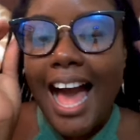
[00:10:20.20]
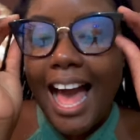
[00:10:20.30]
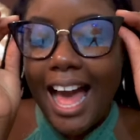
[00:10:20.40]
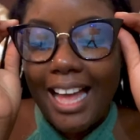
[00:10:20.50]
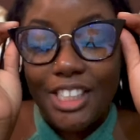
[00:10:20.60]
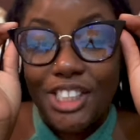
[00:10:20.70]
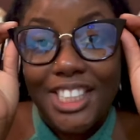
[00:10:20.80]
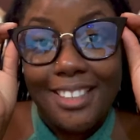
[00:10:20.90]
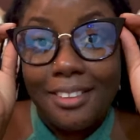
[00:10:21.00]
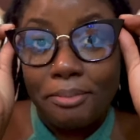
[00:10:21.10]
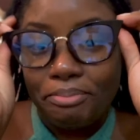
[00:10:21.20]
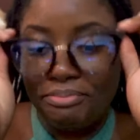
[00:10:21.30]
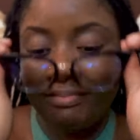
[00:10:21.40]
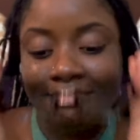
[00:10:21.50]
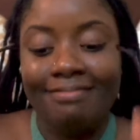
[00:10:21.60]
and Chic,
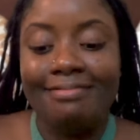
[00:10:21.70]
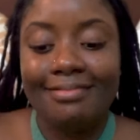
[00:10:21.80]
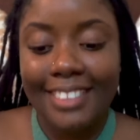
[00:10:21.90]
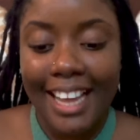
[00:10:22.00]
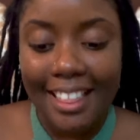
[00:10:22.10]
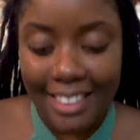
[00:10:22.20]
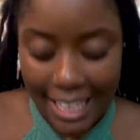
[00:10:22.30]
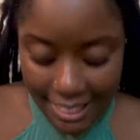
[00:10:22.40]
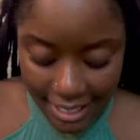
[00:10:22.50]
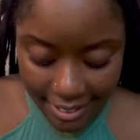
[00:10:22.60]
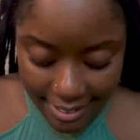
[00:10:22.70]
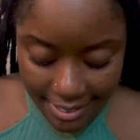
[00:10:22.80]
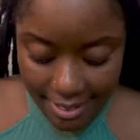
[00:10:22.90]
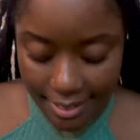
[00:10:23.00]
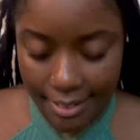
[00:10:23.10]
and then there is
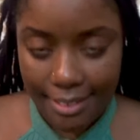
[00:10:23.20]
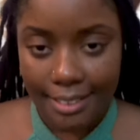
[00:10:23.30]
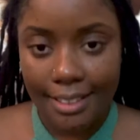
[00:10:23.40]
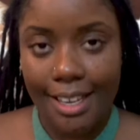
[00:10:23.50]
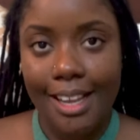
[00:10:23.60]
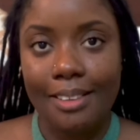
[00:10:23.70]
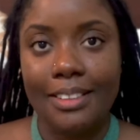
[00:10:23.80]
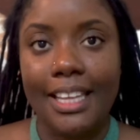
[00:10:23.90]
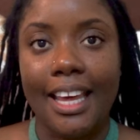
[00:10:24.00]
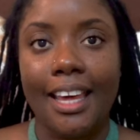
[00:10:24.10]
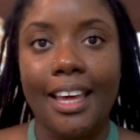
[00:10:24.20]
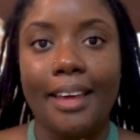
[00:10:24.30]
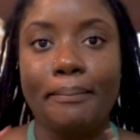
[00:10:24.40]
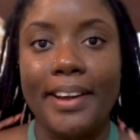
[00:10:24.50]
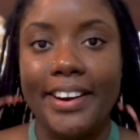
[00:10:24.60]
the Albert
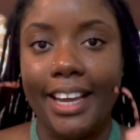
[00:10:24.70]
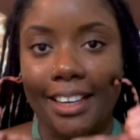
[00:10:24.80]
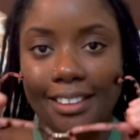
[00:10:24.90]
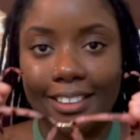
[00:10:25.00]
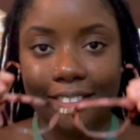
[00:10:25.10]
Mariana,